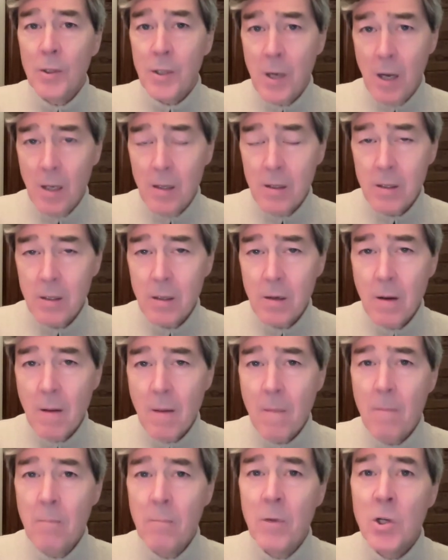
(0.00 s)

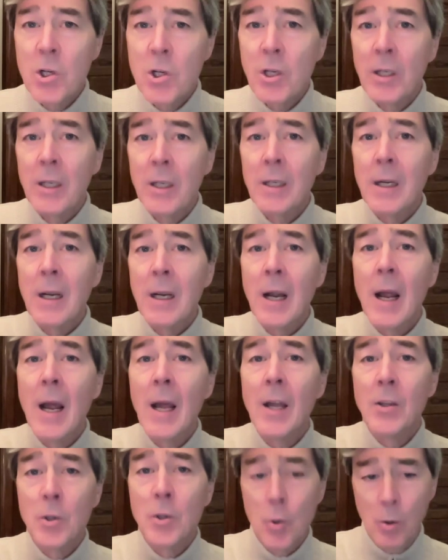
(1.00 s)
Wisconsin, Michigan,
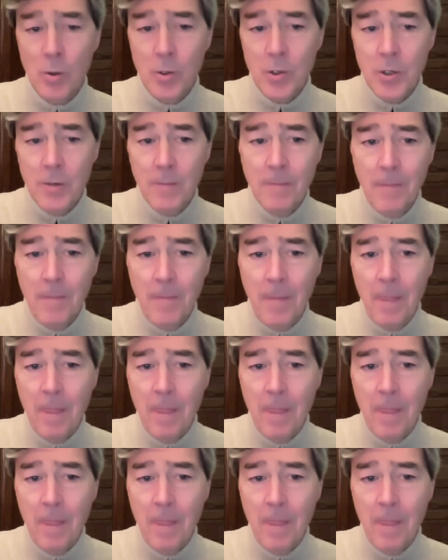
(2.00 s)
and Georgia.